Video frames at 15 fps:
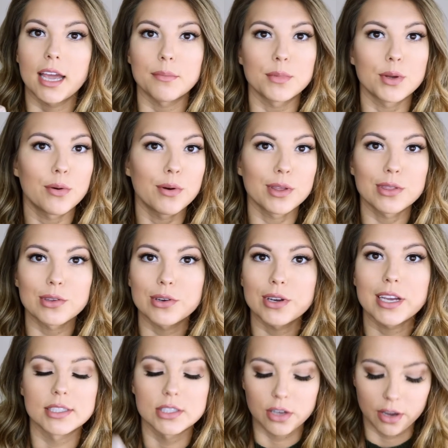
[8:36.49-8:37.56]
I'm going through
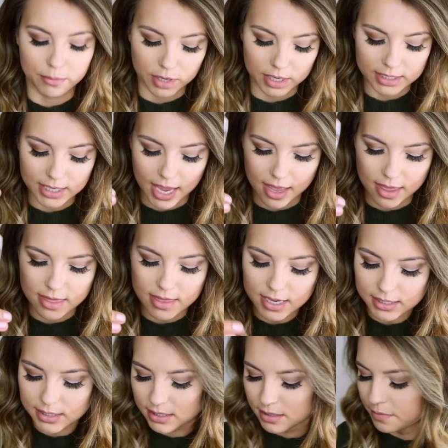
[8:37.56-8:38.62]
it, so I'm going to take
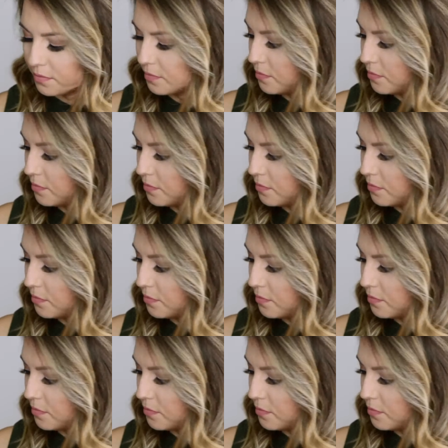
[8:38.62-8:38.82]
this.